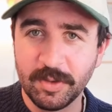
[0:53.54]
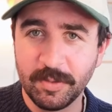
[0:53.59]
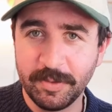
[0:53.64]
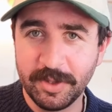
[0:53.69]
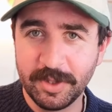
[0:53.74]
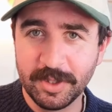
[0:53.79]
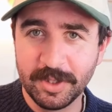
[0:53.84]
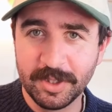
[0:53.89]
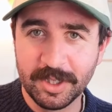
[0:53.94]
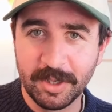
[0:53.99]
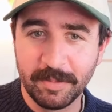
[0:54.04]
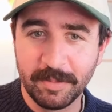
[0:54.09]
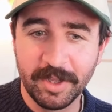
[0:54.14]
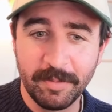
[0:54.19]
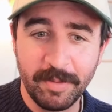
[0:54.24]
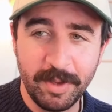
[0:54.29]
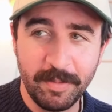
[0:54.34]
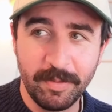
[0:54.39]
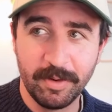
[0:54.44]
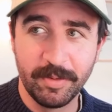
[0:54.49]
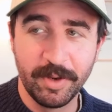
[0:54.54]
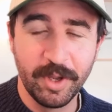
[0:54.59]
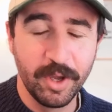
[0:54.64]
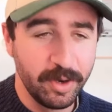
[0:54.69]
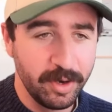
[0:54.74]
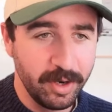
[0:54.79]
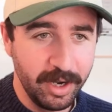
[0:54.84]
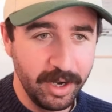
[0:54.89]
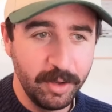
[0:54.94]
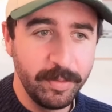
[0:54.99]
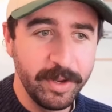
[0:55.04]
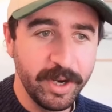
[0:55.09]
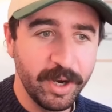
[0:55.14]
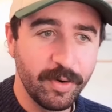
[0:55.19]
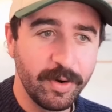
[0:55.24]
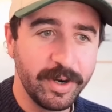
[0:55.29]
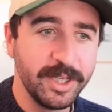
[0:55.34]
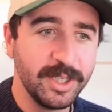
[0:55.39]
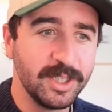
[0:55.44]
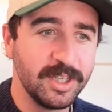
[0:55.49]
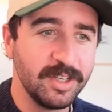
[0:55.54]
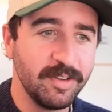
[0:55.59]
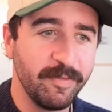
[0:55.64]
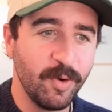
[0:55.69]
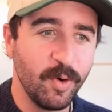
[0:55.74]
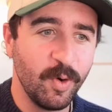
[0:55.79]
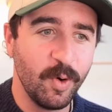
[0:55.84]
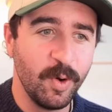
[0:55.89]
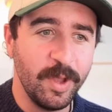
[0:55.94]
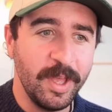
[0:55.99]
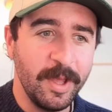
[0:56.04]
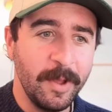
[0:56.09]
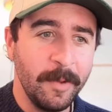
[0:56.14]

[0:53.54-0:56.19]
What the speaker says: with something people are going a little bit crazy for